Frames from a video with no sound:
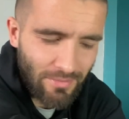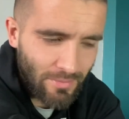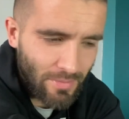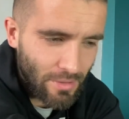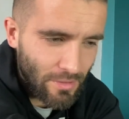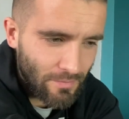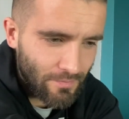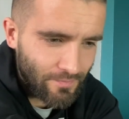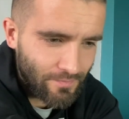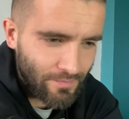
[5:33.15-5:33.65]

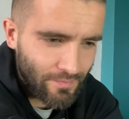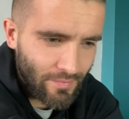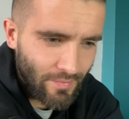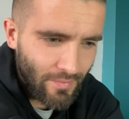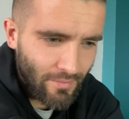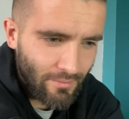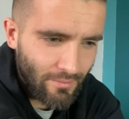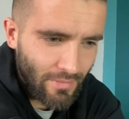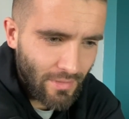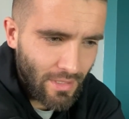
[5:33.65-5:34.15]
But
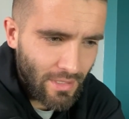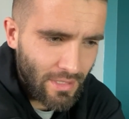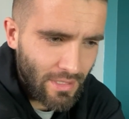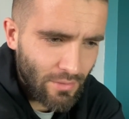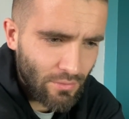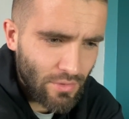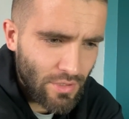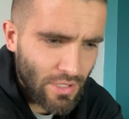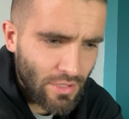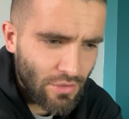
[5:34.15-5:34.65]
it
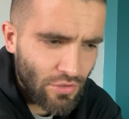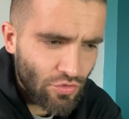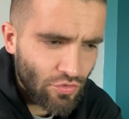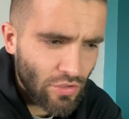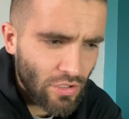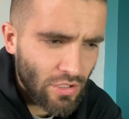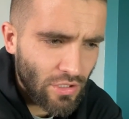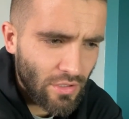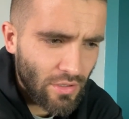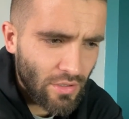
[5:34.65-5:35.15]
was a
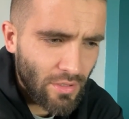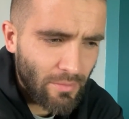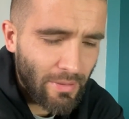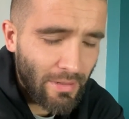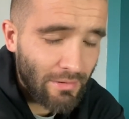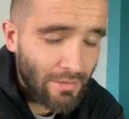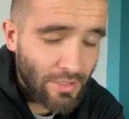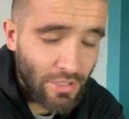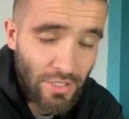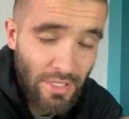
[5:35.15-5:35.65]
drug that
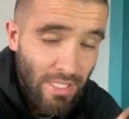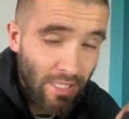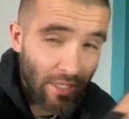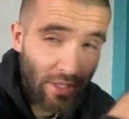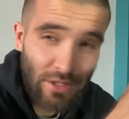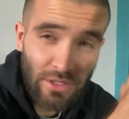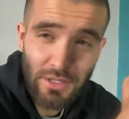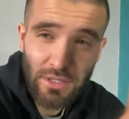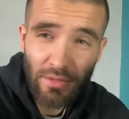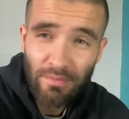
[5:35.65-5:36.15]
apparently just sends
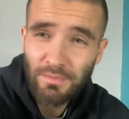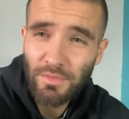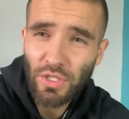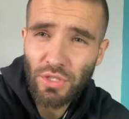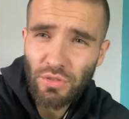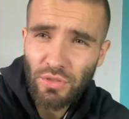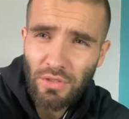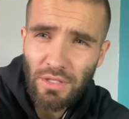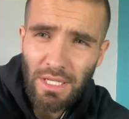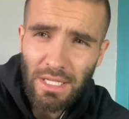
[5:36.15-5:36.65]
you to
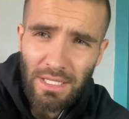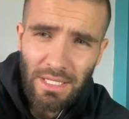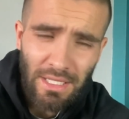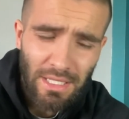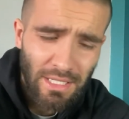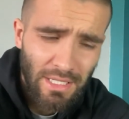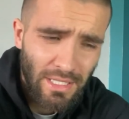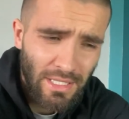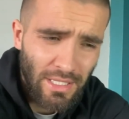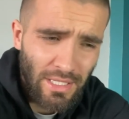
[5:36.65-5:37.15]
cuckoo land
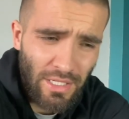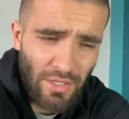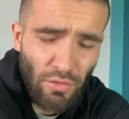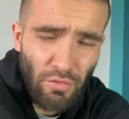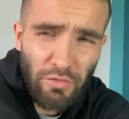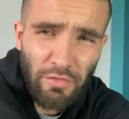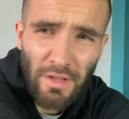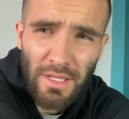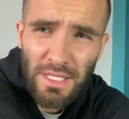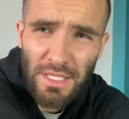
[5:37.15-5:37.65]
called
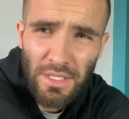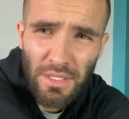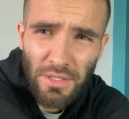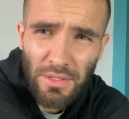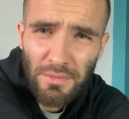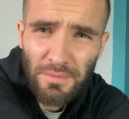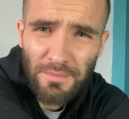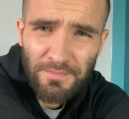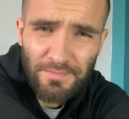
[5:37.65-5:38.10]
fentanyl.